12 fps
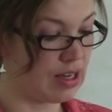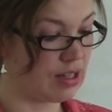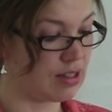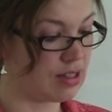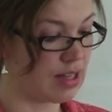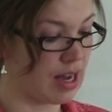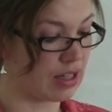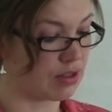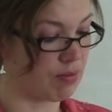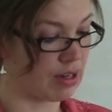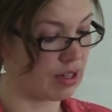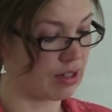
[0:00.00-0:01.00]
This
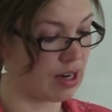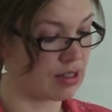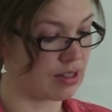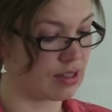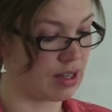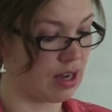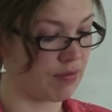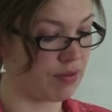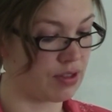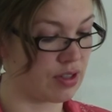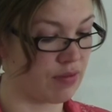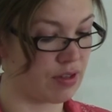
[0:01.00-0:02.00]
act recognizes the
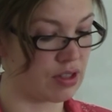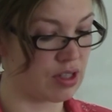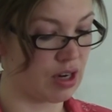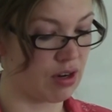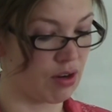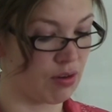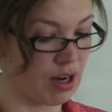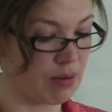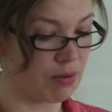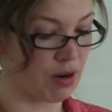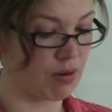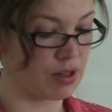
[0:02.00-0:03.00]
efforts of Ontario
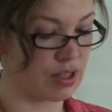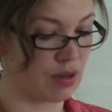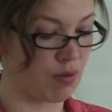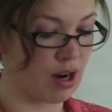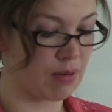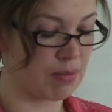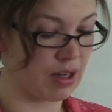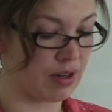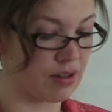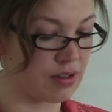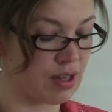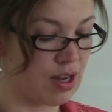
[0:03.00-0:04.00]
grape growers and
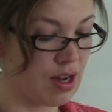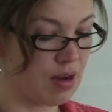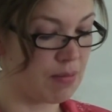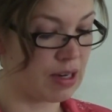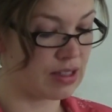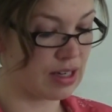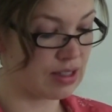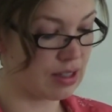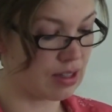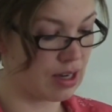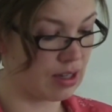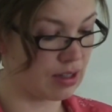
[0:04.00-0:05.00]
winemakers by
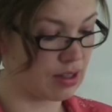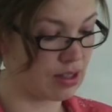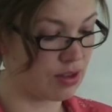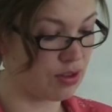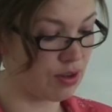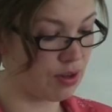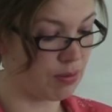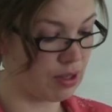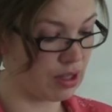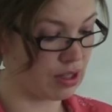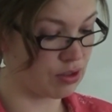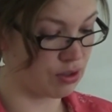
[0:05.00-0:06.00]
designating the third
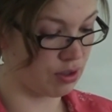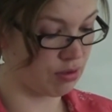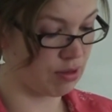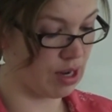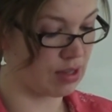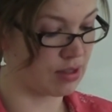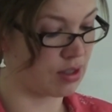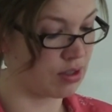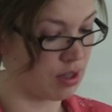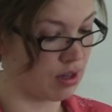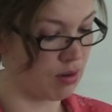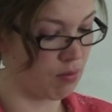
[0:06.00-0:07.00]
week in June as
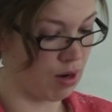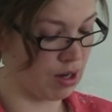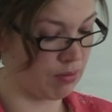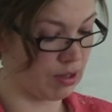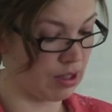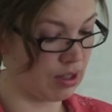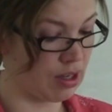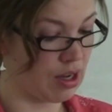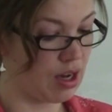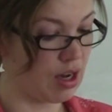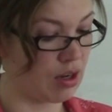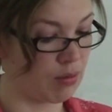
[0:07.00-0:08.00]
Ontario Wine Week,
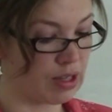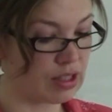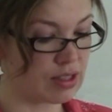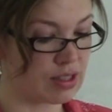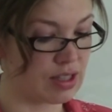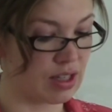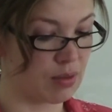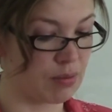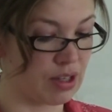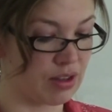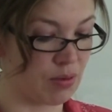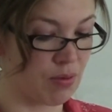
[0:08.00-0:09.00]
a week to
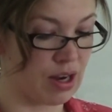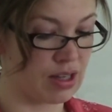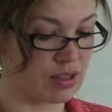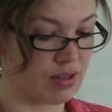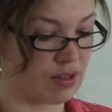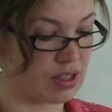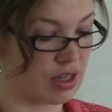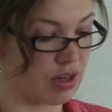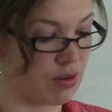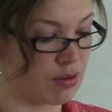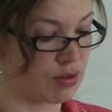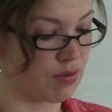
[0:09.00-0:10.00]
celebrate the wines of
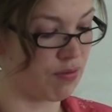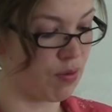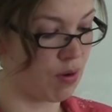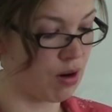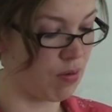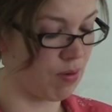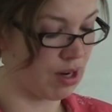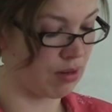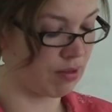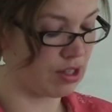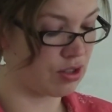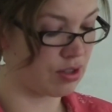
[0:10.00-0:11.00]
Ontario's 4 wine
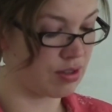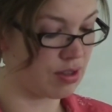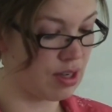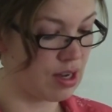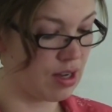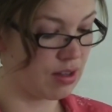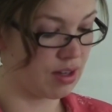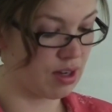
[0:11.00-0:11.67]
regions, the